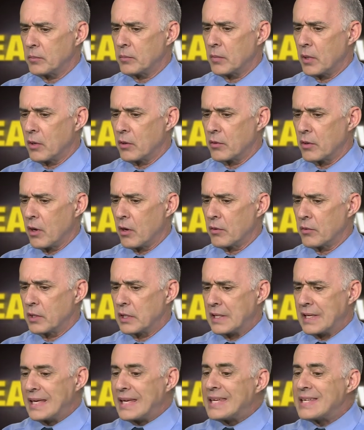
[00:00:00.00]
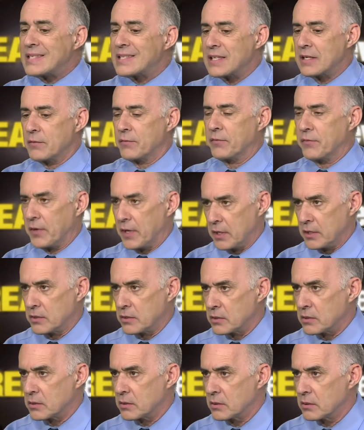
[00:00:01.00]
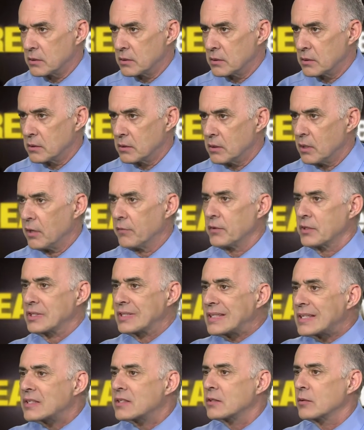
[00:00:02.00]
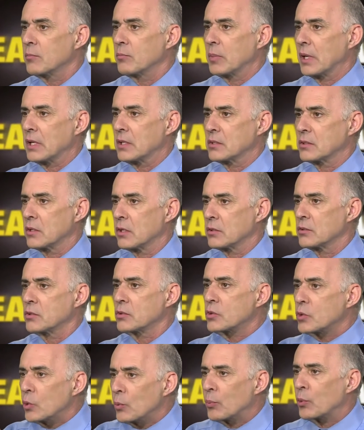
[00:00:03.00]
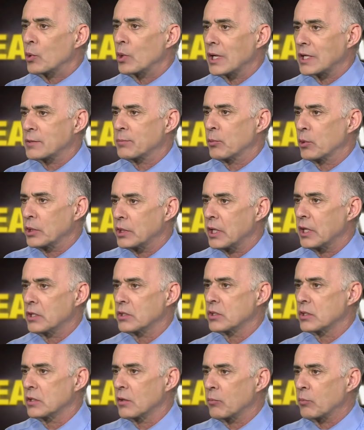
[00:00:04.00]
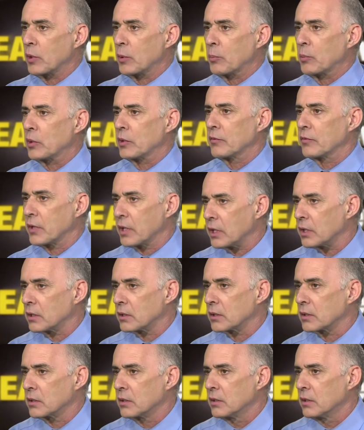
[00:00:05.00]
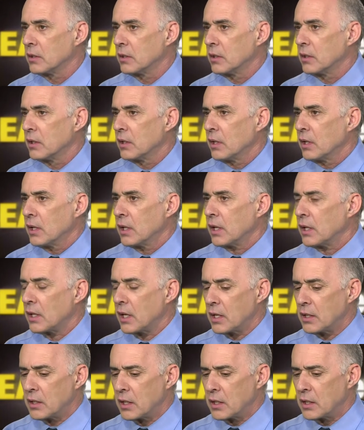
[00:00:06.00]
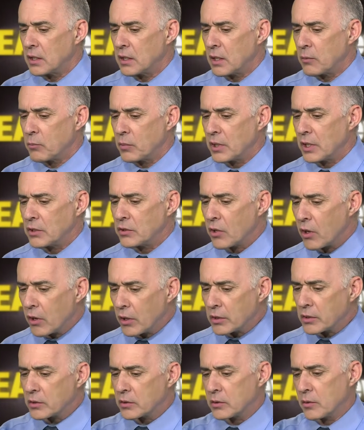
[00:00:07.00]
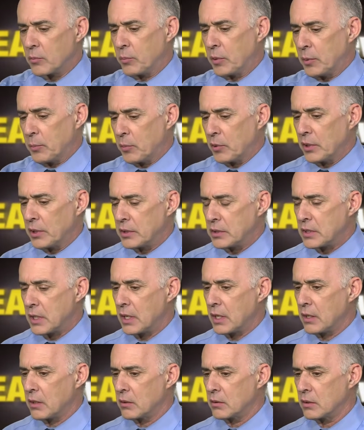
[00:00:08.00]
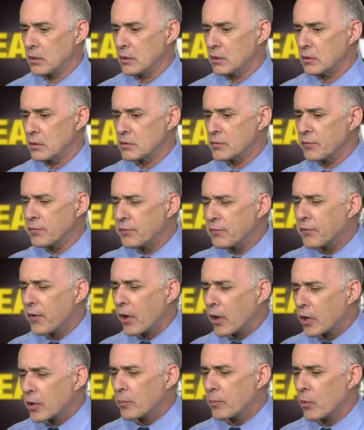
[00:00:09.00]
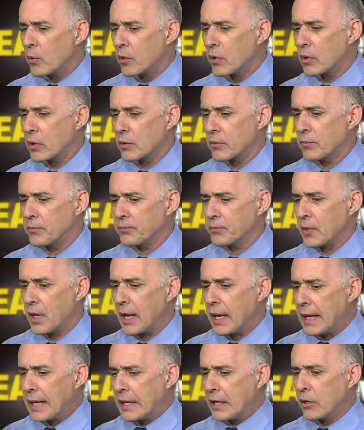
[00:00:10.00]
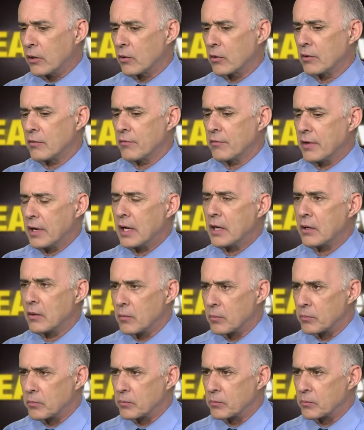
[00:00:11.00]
are the easy face of a system based on super exploitation of people of color. And when I talk to people in town, there's far more anger and venom